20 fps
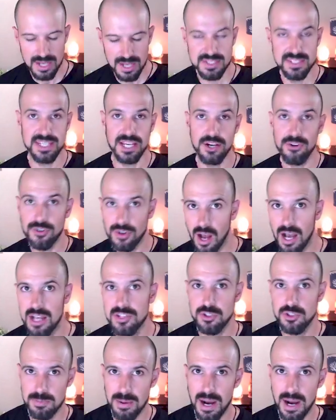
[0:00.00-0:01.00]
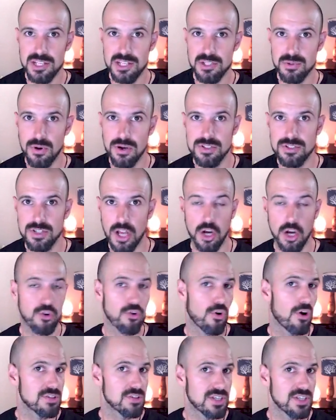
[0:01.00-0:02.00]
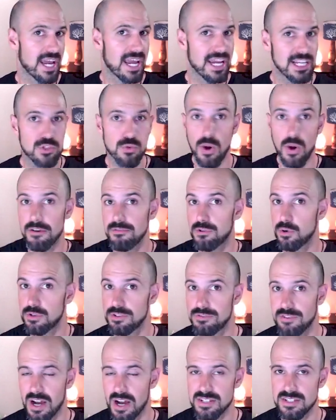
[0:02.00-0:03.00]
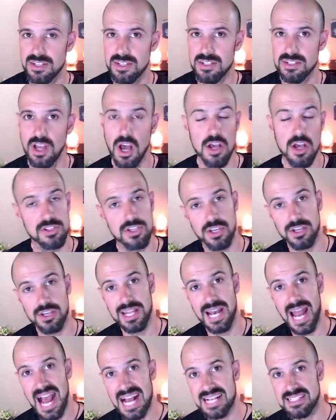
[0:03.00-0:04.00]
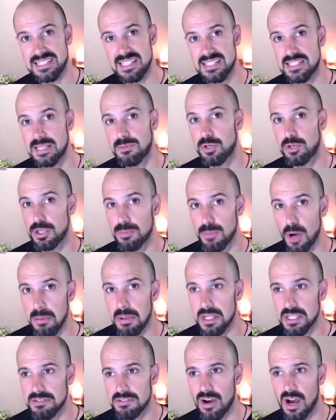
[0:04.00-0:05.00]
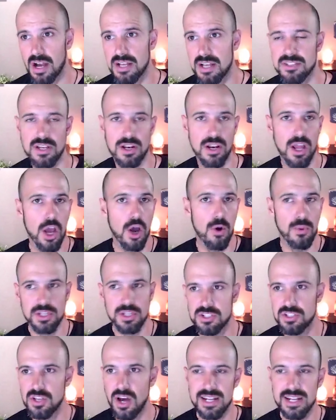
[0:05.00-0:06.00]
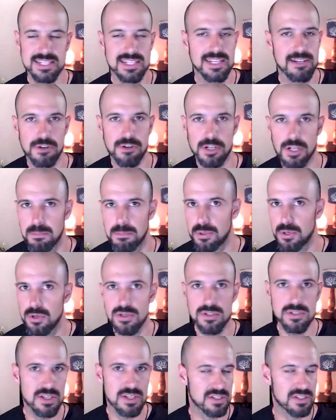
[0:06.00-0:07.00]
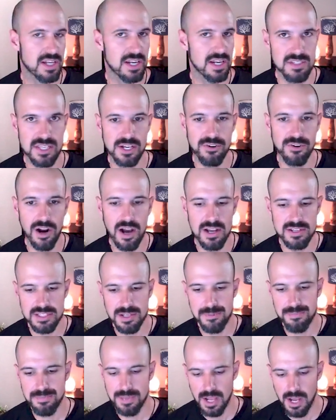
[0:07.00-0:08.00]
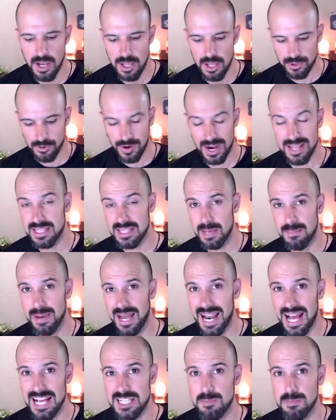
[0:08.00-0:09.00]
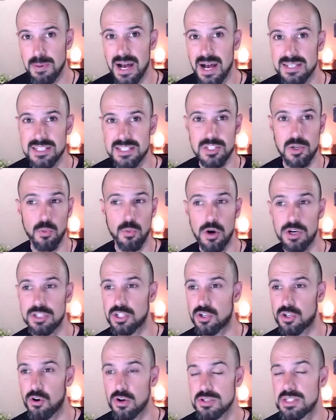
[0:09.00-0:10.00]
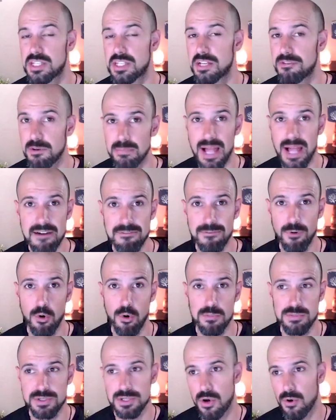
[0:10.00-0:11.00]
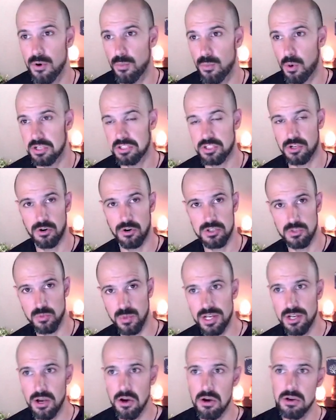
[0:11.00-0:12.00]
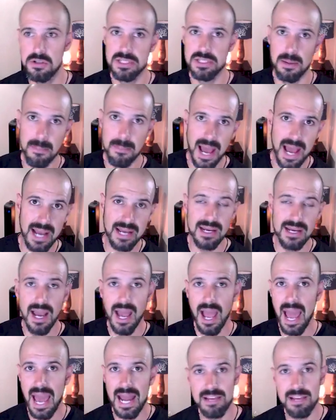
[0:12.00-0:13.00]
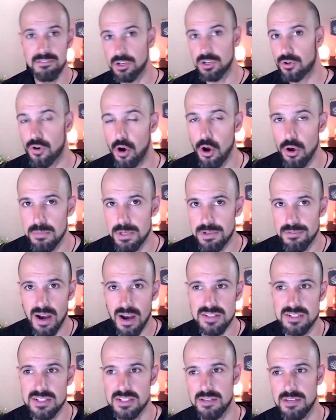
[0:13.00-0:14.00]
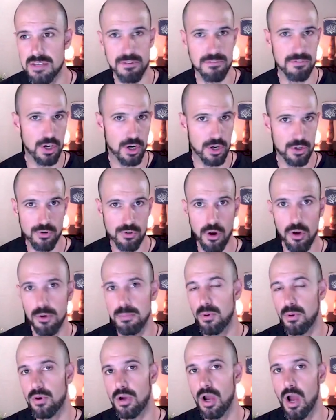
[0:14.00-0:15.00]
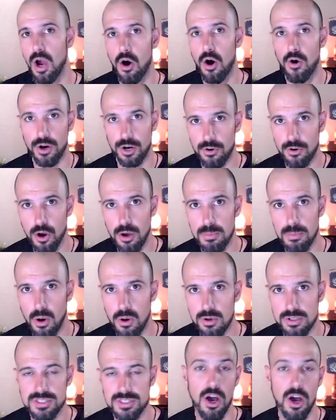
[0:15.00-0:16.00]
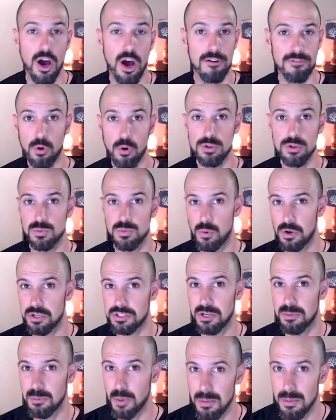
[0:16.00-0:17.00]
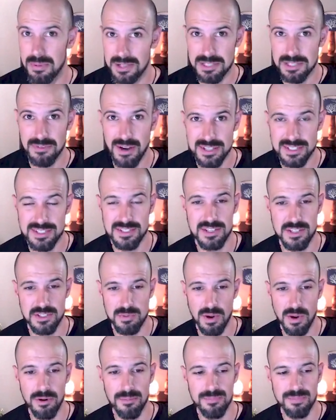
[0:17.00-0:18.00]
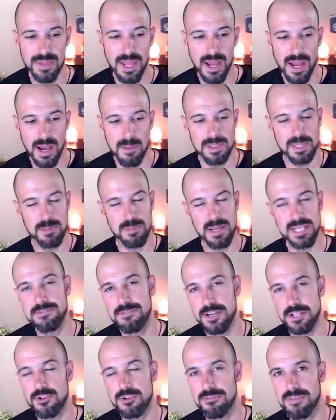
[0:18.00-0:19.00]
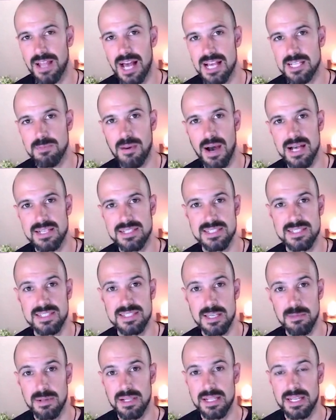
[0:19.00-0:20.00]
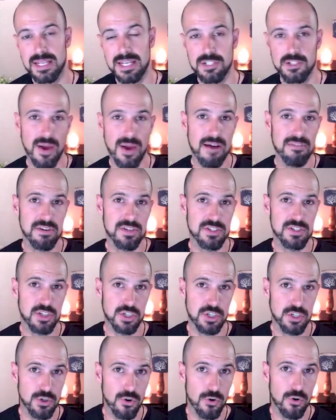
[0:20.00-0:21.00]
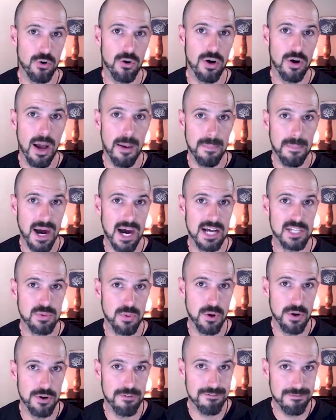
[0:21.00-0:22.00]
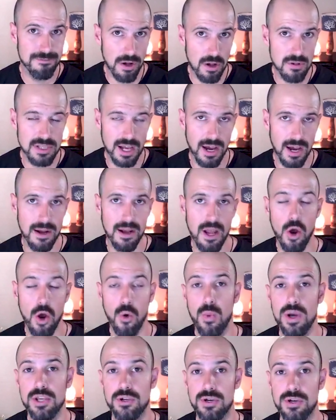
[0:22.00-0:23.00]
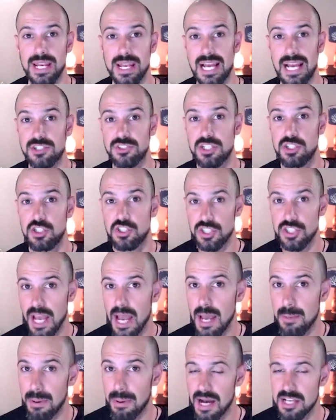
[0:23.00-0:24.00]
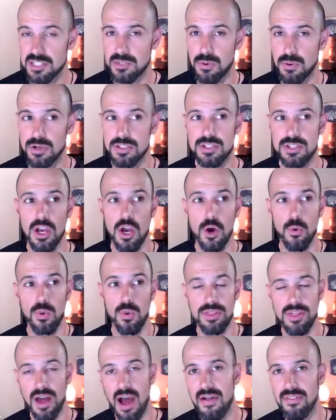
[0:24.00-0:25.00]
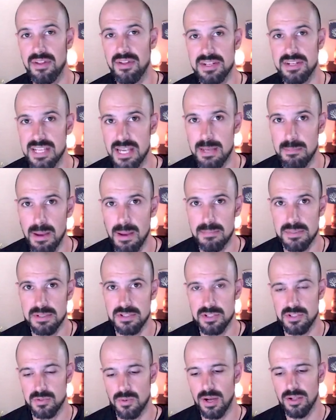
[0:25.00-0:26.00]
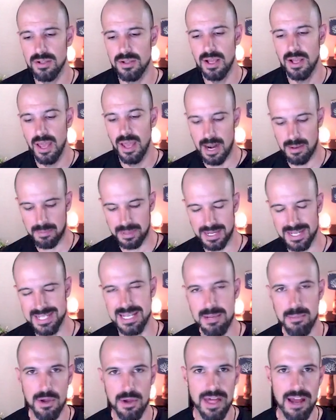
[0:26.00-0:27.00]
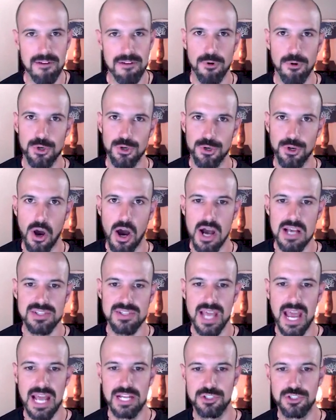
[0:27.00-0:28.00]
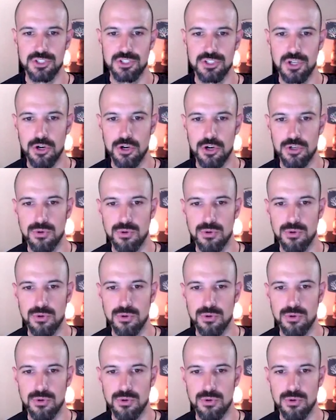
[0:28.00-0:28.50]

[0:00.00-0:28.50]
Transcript: synchronize your passwords across each one of your devices so you can access them on your mobile device and when you're signed into different computers it's going to synchronize them. The great thing about LastPass is it works across different platforms so it works across Windows and Mac and even Chrome devices if you've got a Chromebook or a Chromebox of course works on mobile devices as well. But the best feature of LastPass is the ability to have a secure password folder where you can actually share passwords with other team members as well and I'm going to demo that for you guys and show you